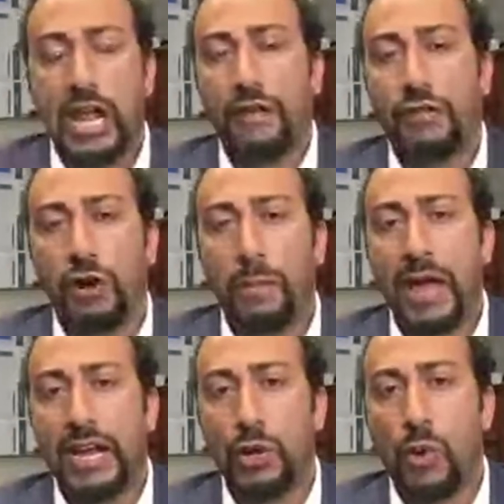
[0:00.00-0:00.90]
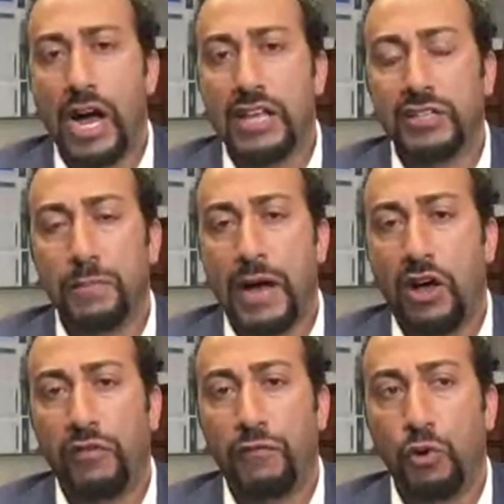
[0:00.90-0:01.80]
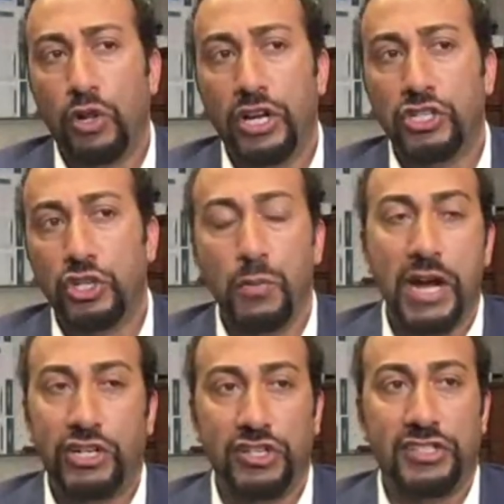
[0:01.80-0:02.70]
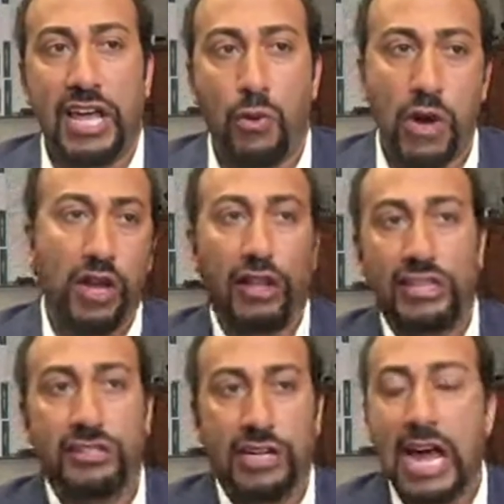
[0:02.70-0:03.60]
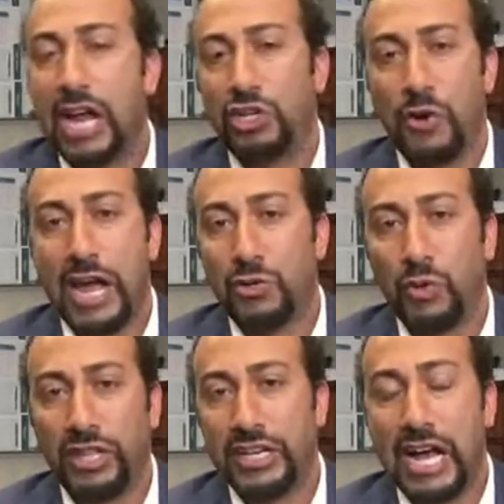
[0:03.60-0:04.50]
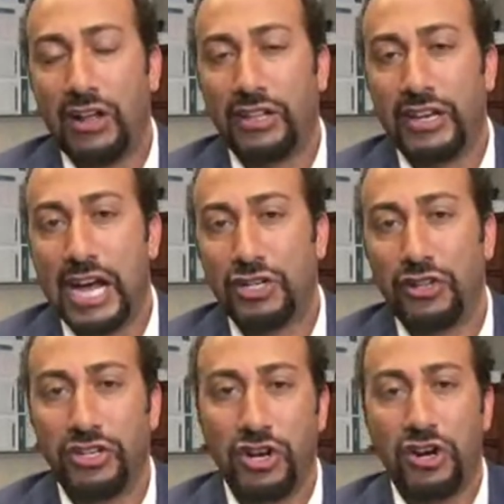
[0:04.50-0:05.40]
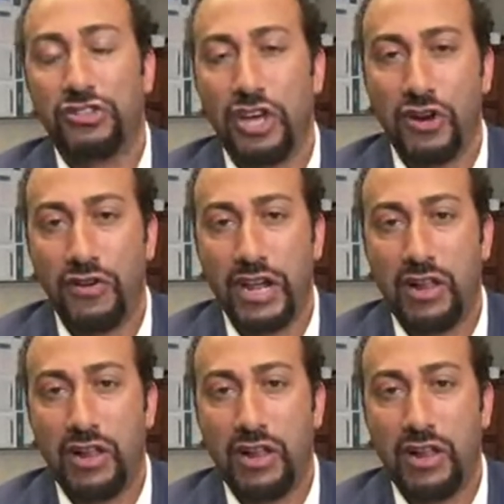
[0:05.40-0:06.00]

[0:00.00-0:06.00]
If you're penny wise and pound foolish, you might just say, well, let's contract with the, do- the doctor that charges $100.